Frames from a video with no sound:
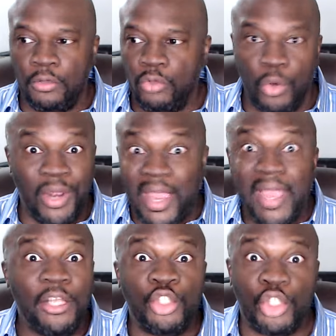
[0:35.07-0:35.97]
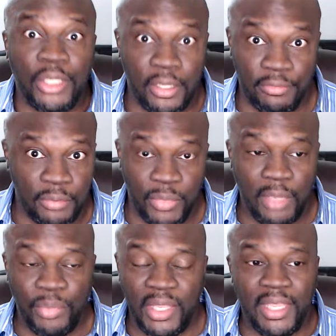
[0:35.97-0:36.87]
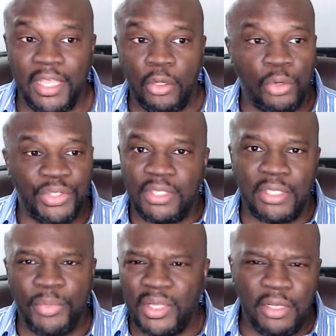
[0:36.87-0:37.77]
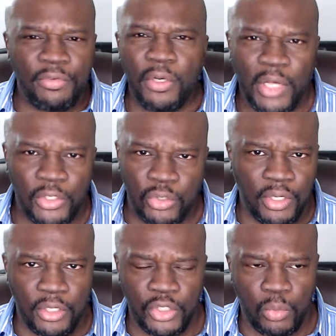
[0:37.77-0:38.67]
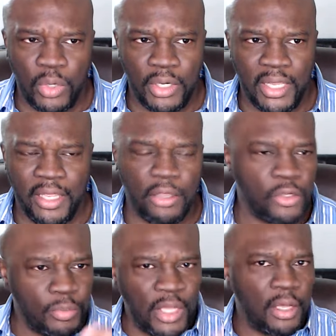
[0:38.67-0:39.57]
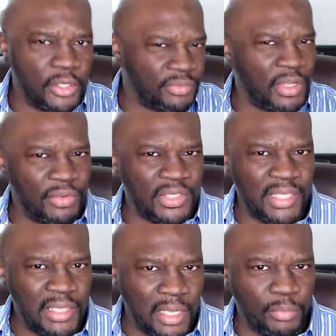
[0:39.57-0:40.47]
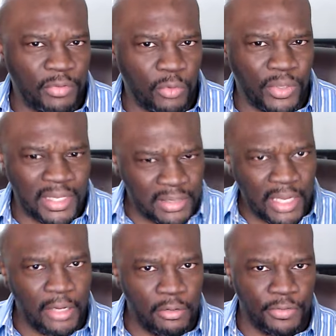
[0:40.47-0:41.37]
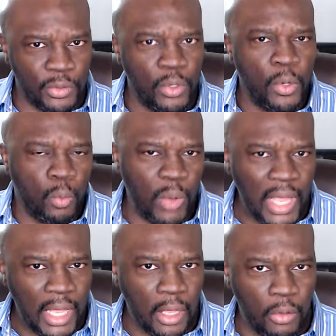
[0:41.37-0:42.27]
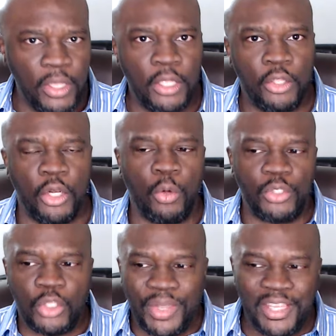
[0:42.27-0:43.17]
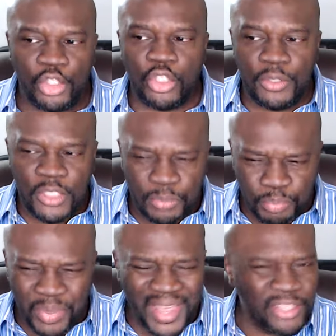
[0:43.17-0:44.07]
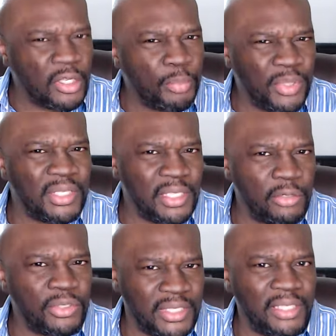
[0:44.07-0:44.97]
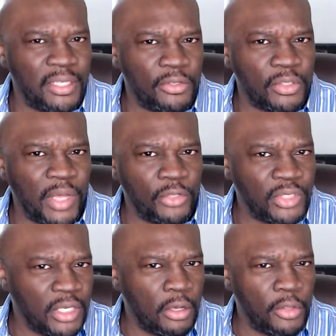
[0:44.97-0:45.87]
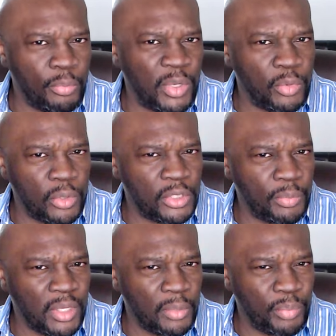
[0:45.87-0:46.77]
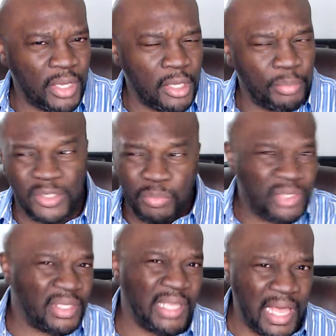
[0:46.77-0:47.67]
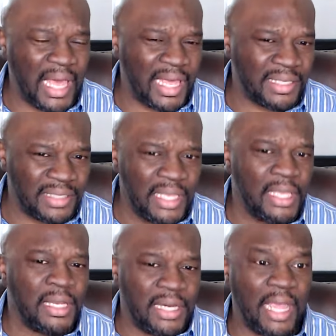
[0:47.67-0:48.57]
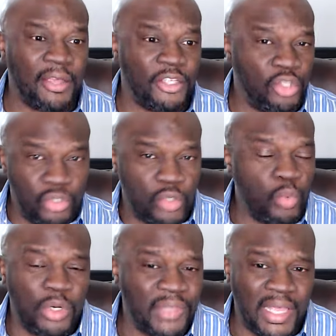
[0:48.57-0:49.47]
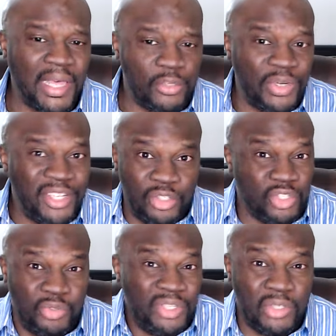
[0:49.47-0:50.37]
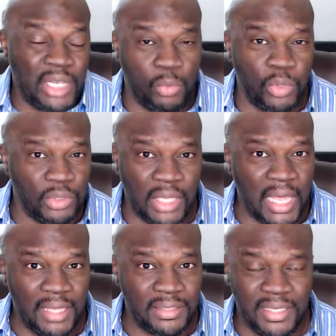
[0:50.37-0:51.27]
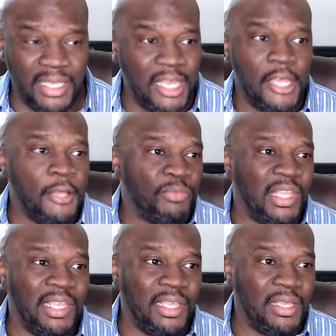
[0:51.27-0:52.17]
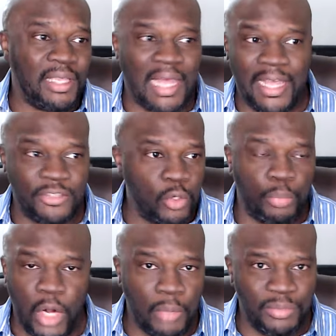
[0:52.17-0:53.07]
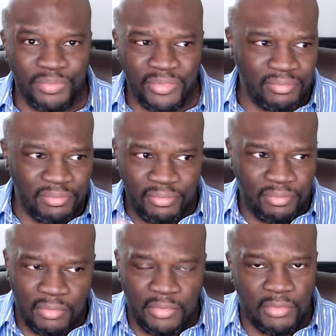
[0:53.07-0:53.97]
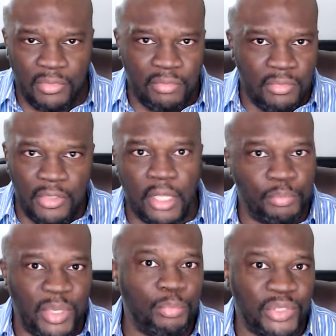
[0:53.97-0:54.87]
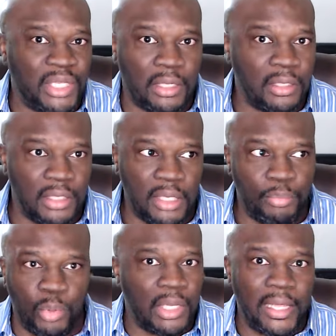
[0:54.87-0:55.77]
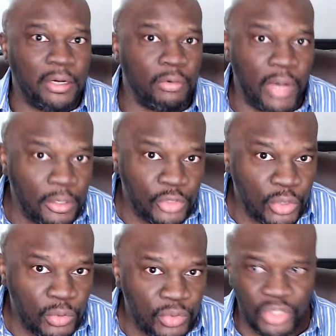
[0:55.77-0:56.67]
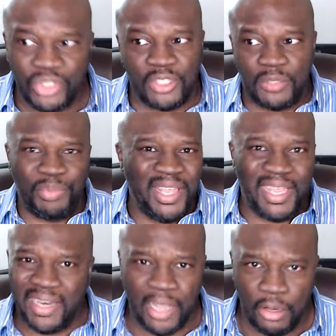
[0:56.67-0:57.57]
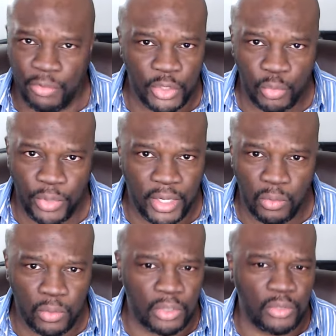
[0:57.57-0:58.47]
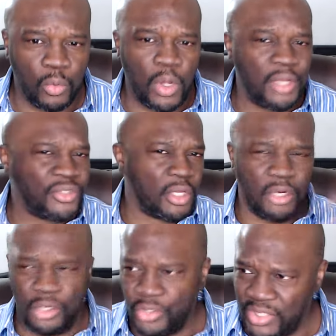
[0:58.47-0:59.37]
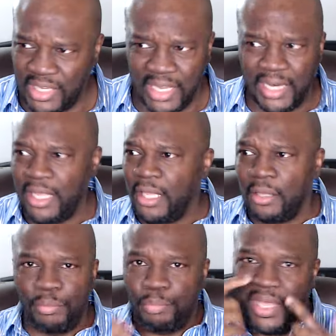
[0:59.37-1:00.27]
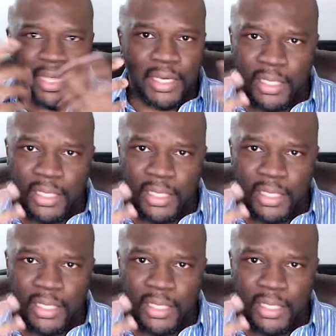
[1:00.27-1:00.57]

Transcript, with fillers: your energy even. Maybe he notices something different about your energy one day. He goes, "Oh my gosh, I've never seen that before. That side of you. Wow." You know, so he just picks up on these little details about you that other people don't typically pick up, especially guys. Now, you're just one of the guys when he just treats you like one of the guys. He he has no problem not being particularly polite around you, just speaking however which way you want, cursing, picking